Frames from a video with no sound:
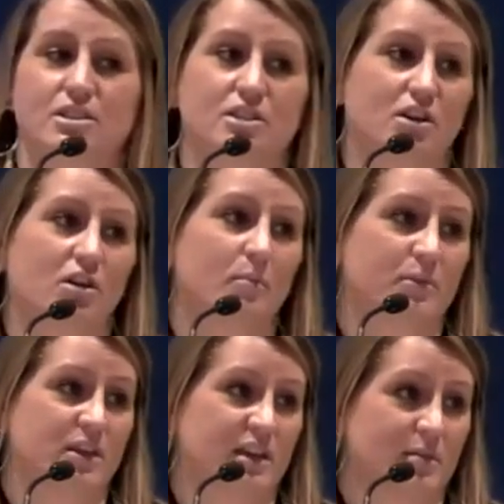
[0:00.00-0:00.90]
to grow up
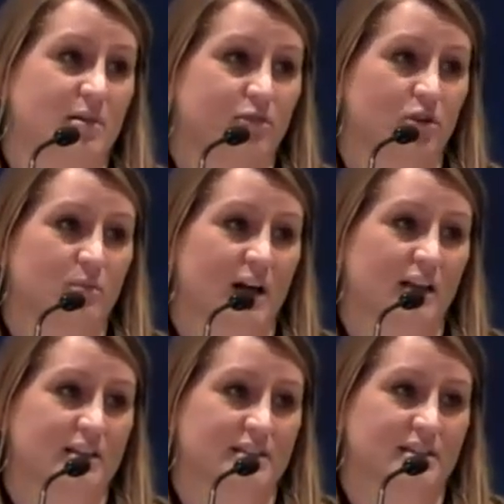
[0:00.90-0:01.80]
thinking about foreign
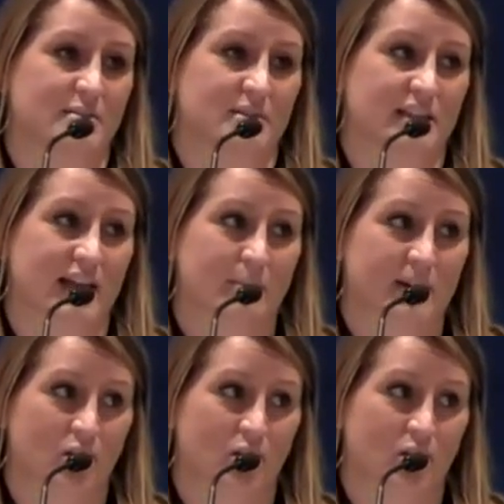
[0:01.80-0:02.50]
policy as something happening